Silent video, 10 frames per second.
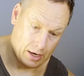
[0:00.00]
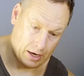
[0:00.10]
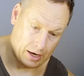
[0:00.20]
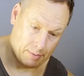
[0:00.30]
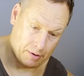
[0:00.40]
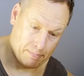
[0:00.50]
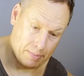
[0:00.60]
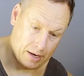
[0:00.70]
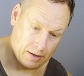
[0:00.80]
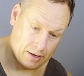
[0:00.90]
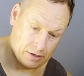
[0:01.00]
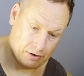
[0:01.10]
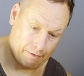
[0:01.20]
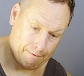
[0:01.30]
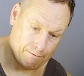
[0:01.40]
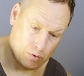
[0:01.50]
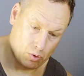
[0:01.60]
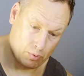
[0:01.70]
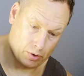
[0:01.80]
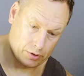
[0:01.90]
and I'm going to bend this
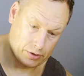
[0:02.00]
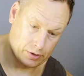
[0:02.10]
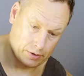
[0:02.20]
forwards.